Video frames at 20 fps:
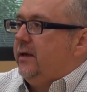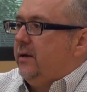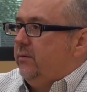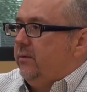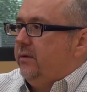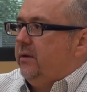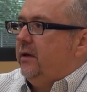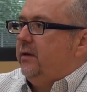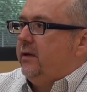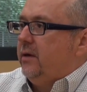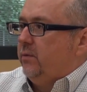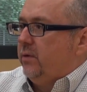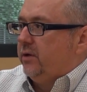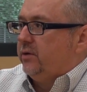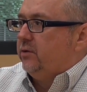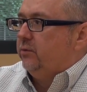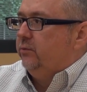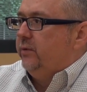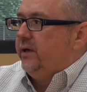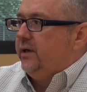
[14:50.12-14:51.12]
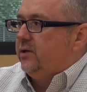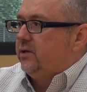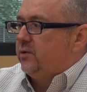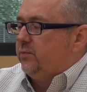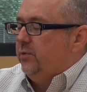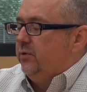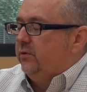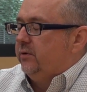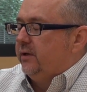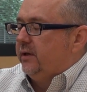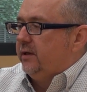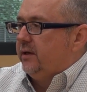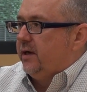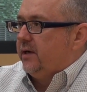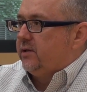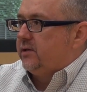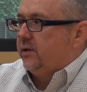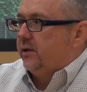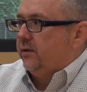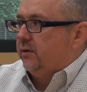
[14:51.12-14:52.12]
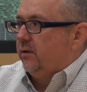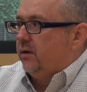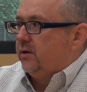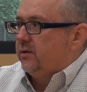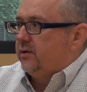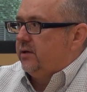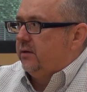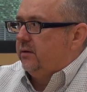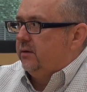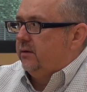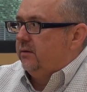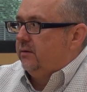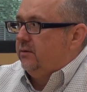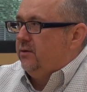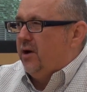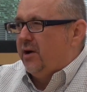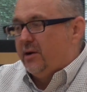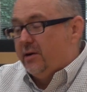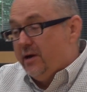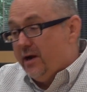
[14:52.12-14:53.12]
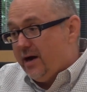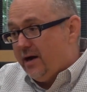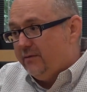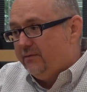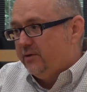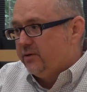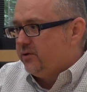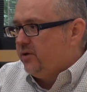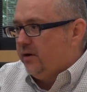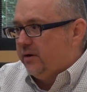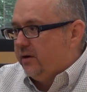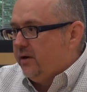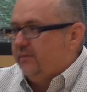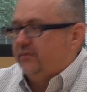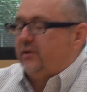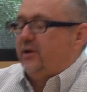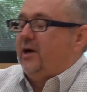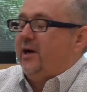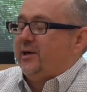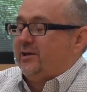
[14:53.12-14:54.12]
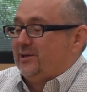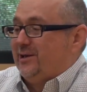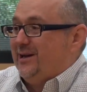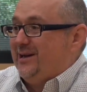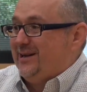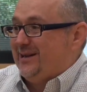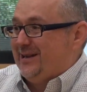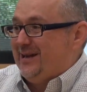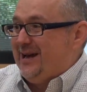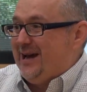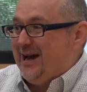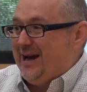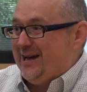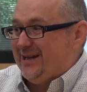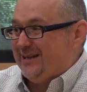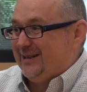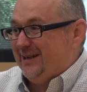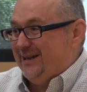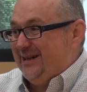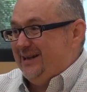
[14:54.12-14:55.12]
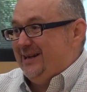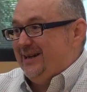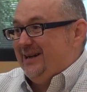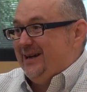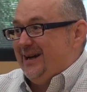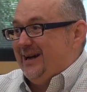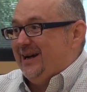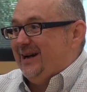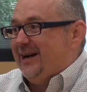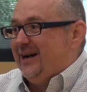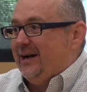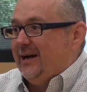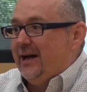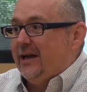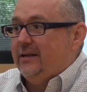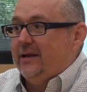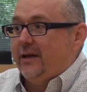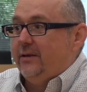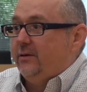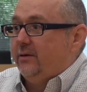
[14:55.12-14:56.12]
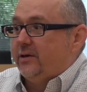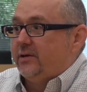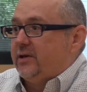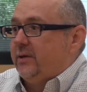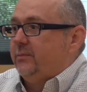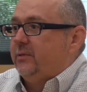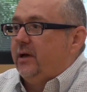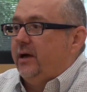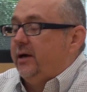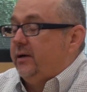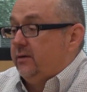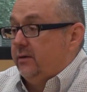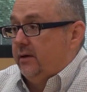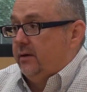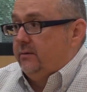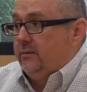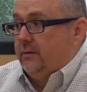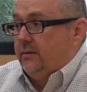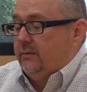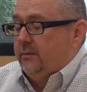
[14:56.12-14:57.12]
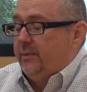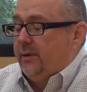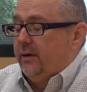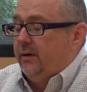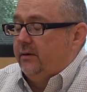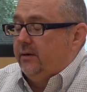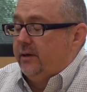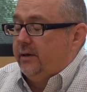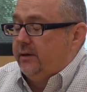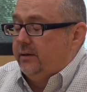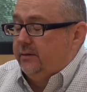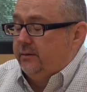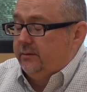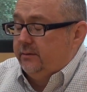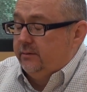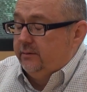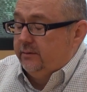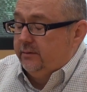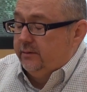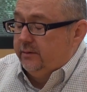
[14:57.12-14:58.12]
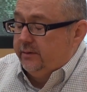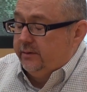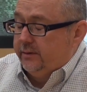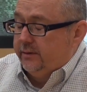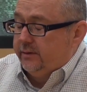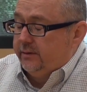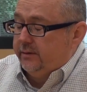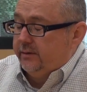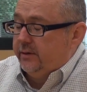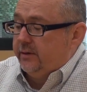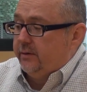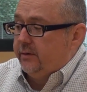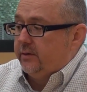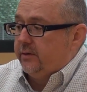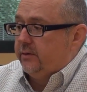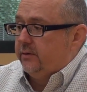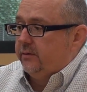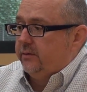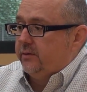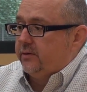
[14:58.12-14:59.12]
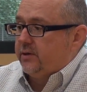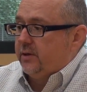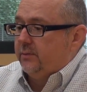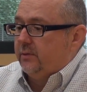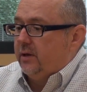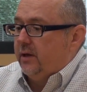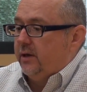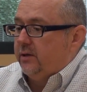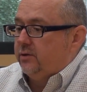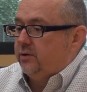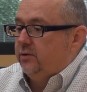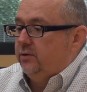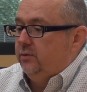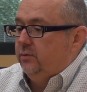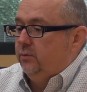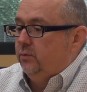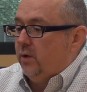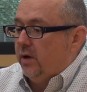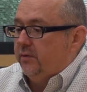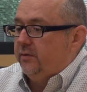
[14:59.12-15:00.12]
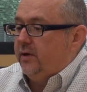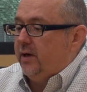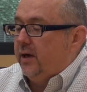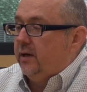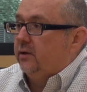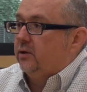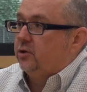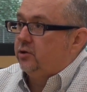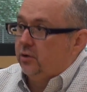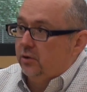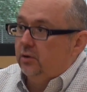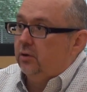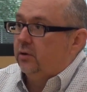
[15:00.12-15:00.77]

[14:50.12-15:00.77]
they want it to read smoothly and nicely. There's not enough clients like that. And there are some clients, apparently, there are some clients who want the English to